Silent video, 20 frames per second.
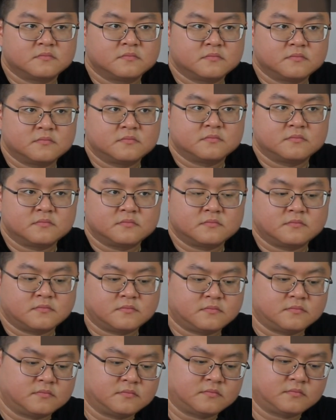
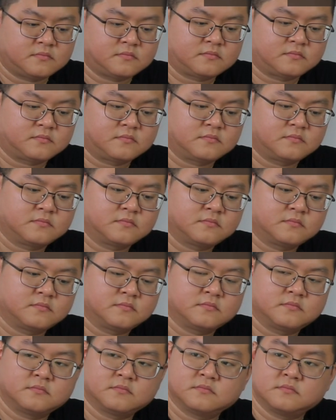
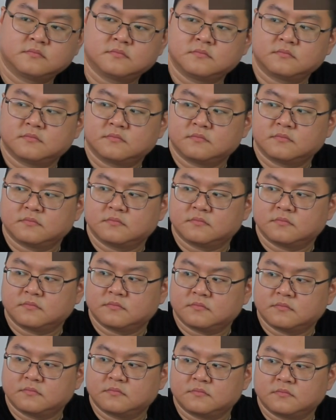
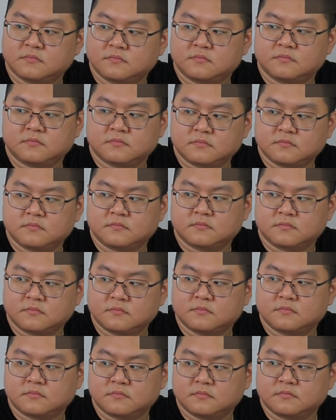
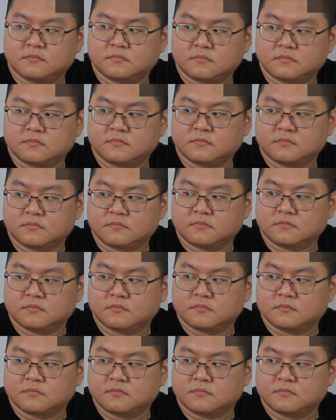(not speaking)